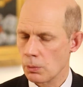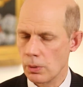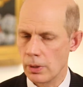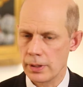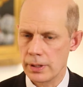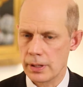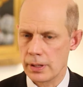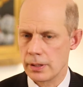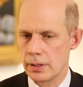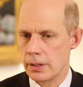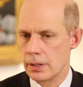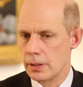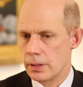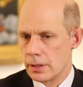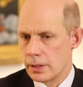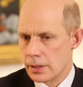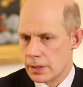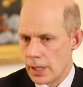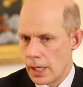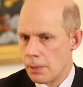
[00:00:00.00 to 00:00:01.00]
Well,
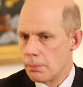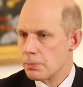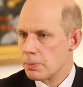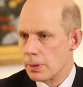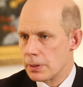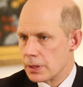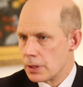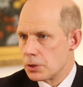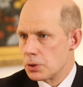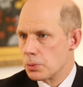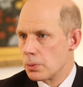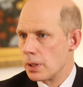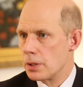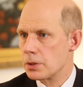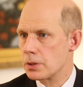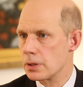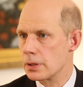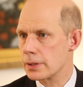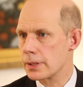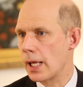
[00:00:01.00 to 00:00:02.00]
the same
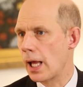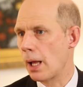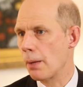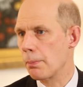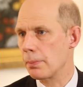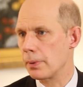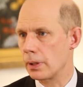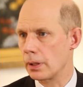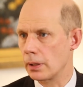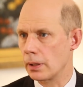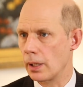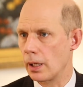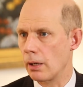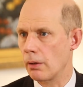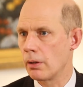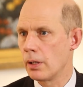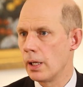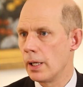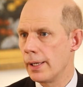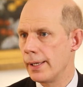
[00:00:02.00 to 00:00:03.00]
situation is happening
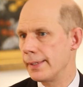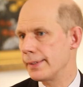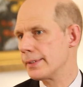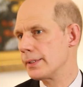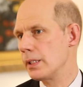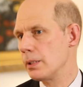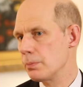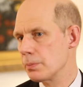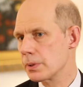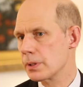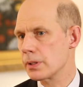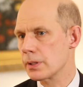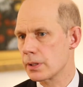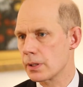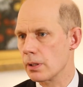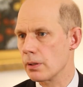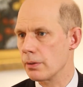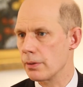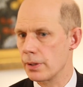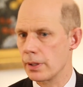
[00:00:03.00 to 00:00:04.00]
now. It seems as
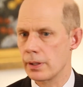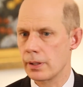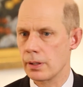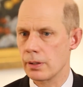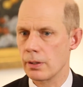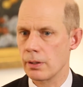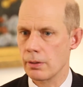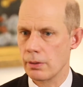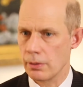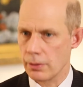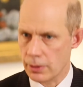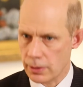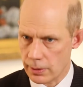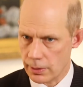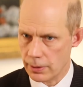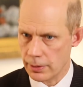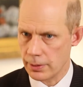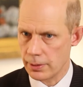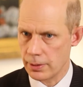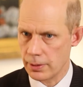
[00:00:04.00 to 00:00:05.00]
though that
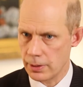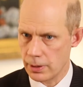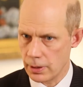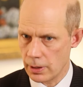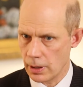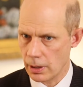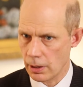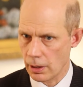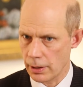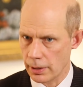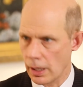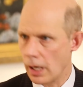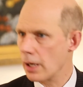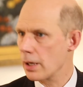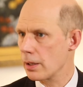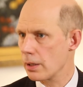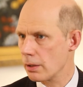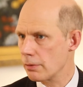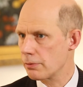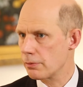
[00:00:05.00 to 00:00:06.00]
there are not
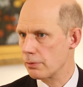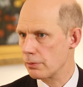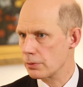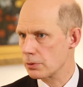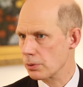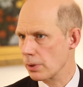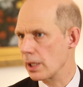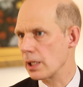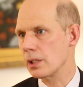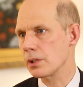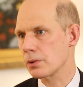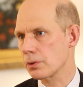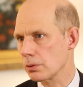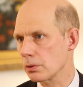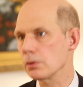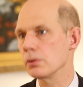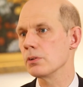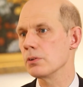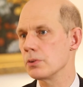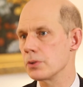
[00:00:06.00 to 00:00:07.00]
enough trained
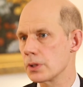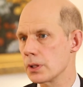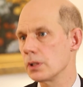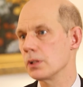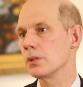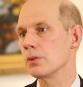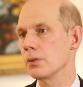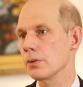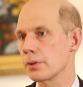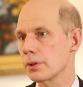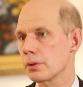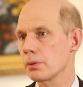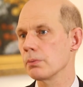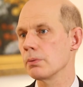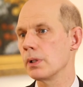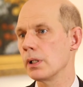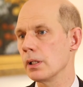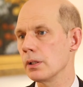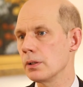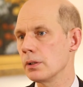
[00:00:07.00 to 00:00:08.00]
crews in North
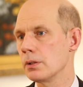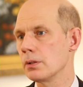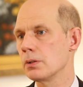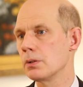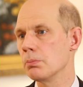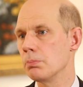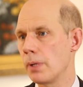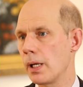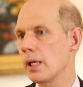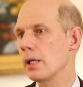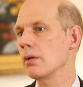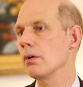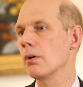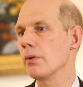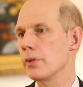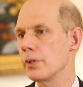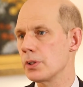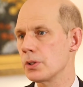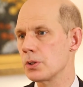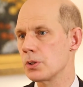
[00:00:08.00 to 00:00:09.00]
Korea to man
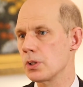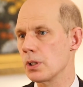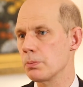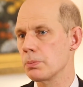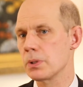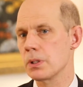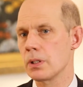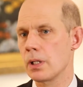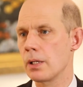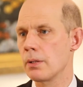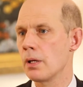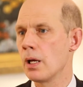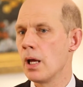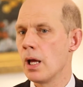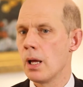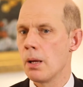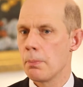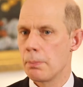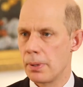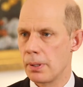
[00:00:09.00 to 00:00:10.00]
all these ships, and that
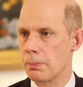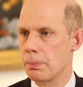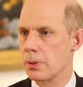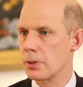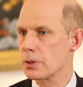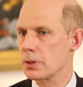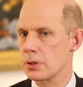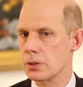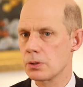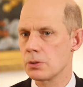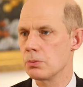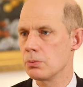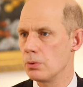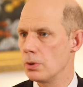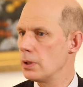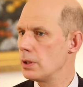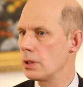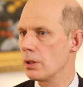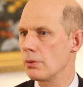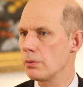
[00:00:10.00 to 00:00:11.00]
persons who
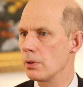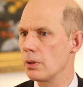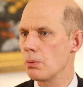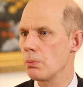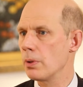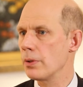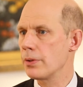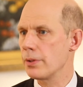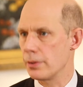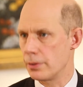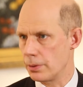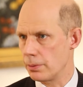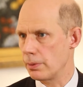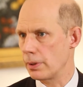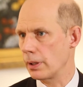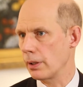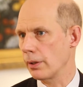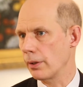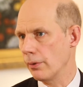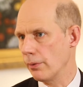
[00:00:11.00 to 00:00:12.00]
really don't know what they're
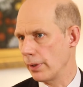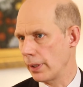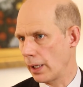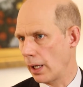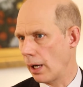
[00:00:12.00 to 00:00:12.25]
doing are going